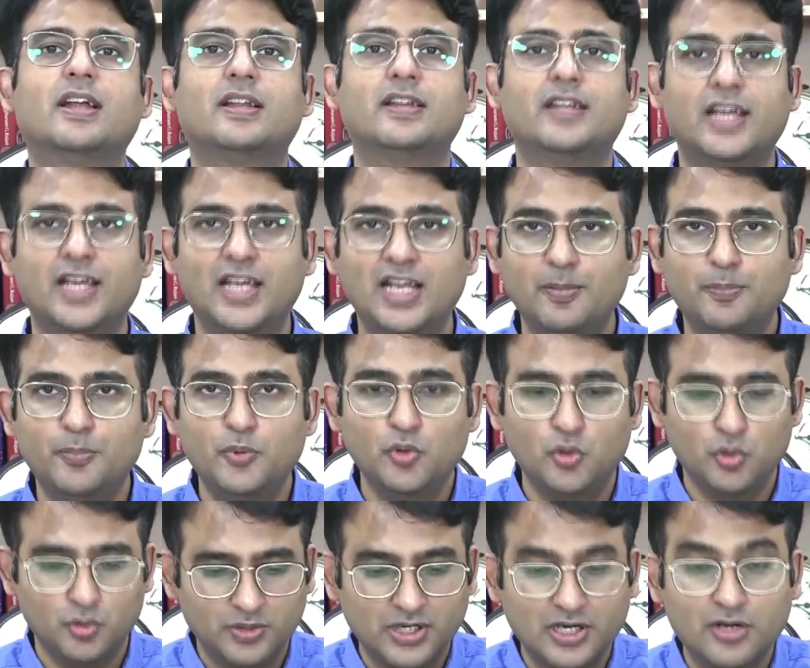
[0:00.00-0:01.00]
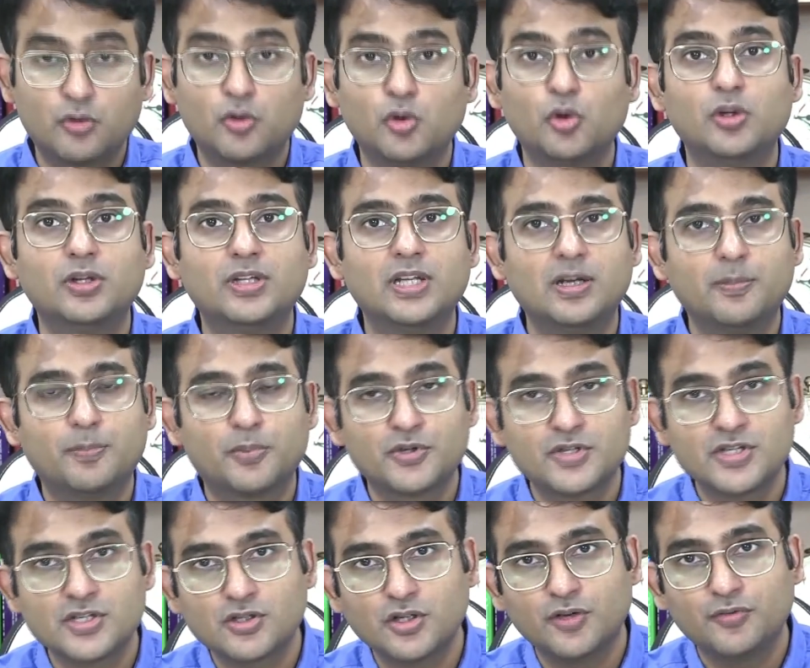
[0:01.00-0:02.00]
They help you control the
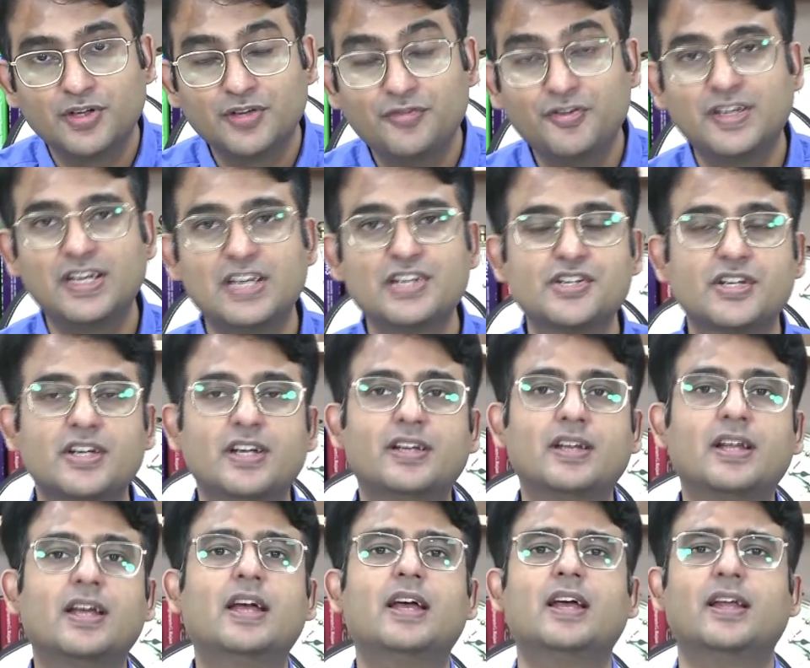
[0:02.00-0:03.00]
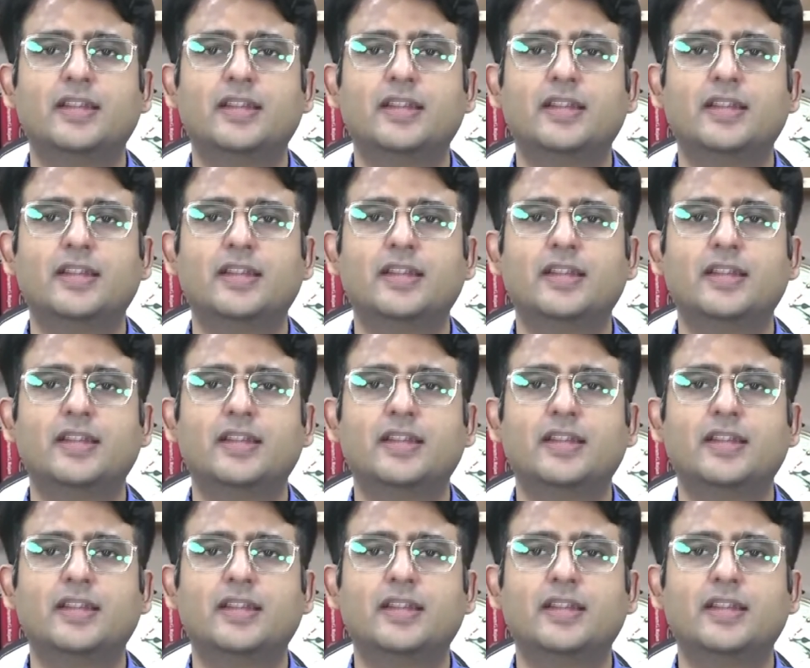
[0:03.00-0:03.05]
process of defecation.